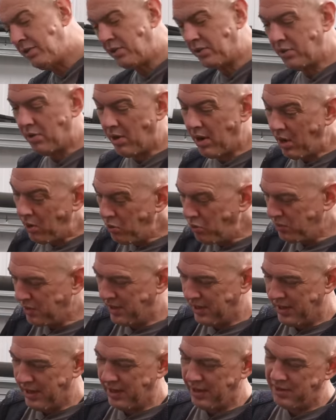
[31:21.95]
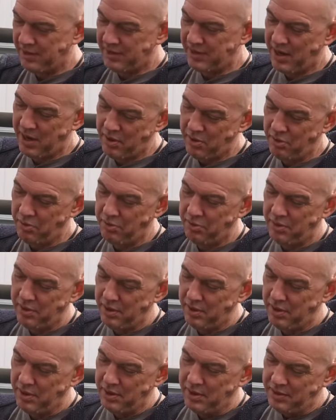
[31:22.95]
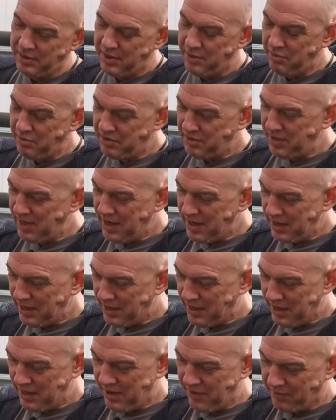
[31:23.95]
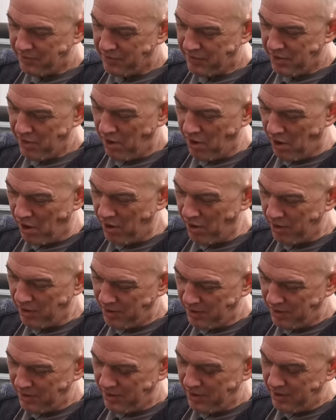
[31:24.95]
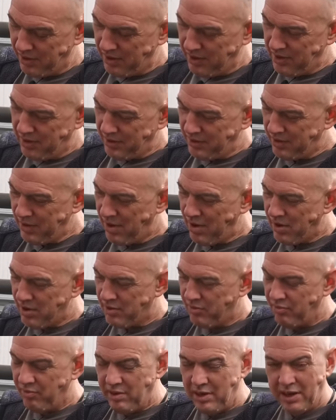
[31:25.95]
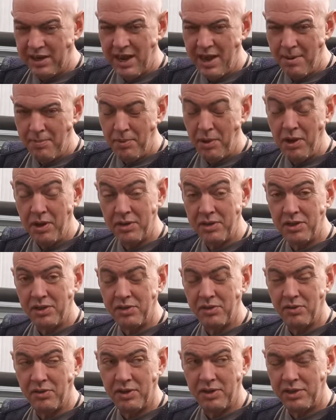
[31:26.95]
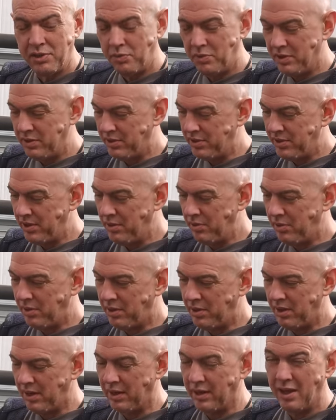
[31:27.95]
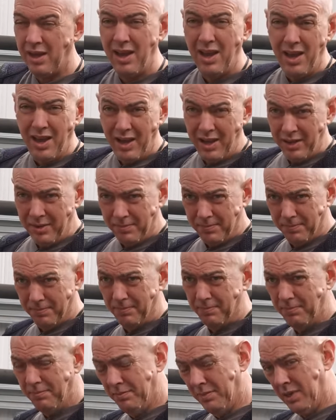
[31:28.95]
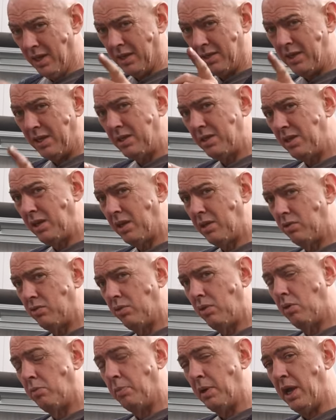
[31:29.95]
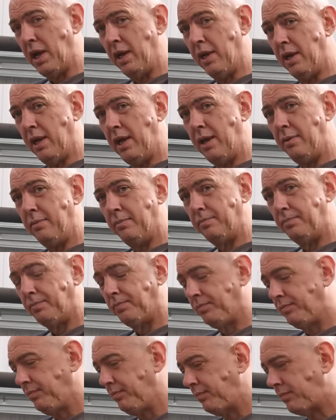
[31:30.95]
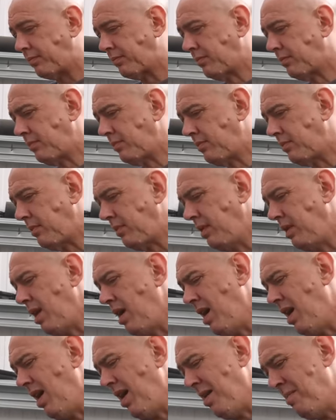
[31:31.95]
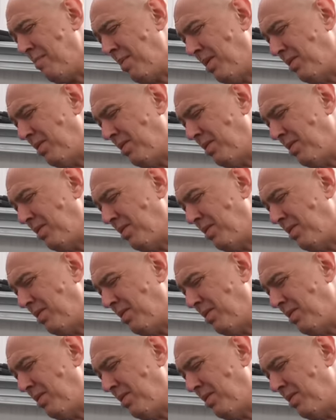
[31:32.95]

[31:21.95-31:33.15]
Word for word: it's just got holes in it. So there isn't anything I've got that I can really get a purchase on to undo the thing. I did stick a drill bit in it, uh,